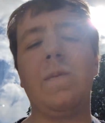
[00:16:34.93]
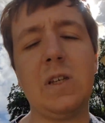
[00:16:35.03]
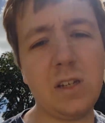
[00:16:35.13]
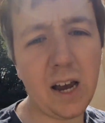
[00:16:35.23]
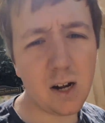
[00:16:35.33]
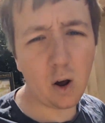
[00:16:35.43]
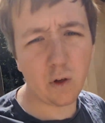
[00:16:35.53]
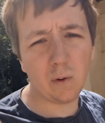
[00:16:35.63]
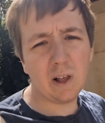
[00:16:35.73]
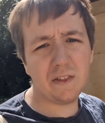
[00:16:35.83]
Side note
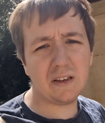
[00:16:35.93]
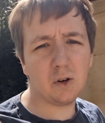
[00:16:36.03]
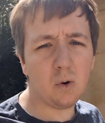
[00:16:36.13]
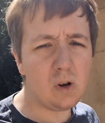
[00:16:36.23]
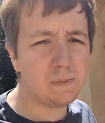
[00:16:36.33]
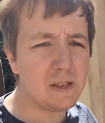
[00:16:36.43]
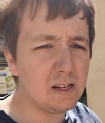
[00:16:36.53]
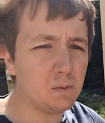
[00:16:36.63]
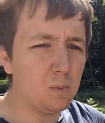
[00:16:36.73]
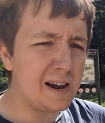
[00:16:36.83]
though, there's always been
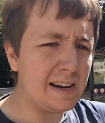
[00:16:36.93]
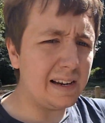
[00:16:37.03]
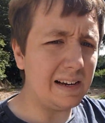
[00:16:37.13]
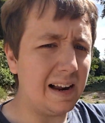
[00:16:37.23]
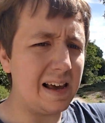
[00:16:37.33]
these weird little